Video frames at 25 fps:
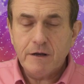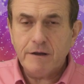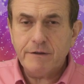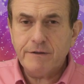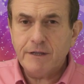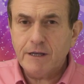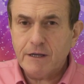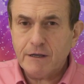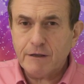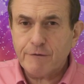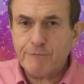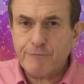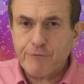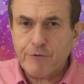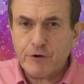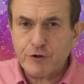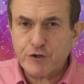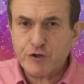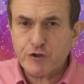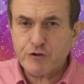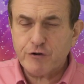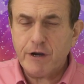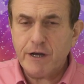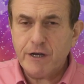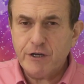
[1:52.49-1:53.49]
I think it's
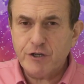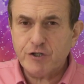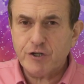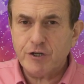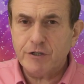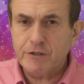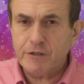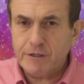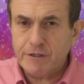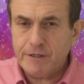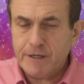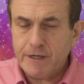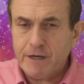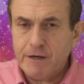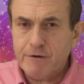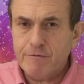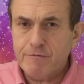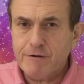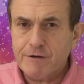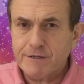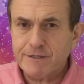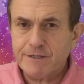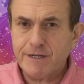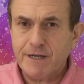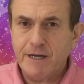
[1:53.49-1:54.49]
frustration and
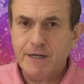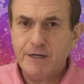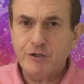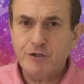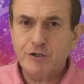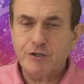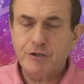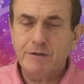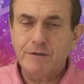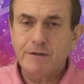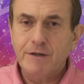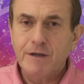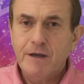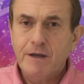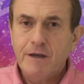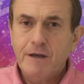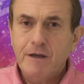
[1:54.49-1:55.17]
irritation